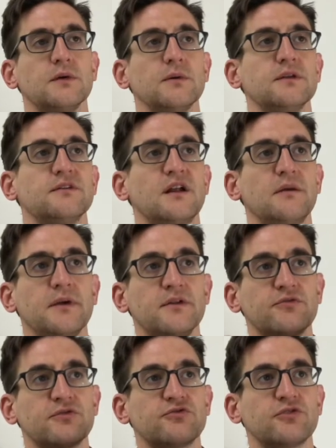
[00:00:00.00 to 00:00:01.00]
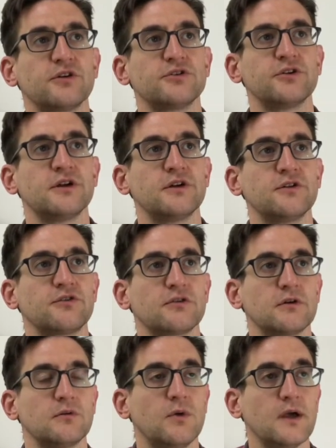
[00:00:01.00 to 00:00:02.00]
We set up infrastructure in a
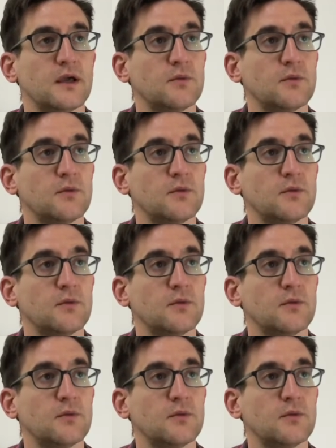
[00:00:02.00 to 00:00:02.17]
certain way.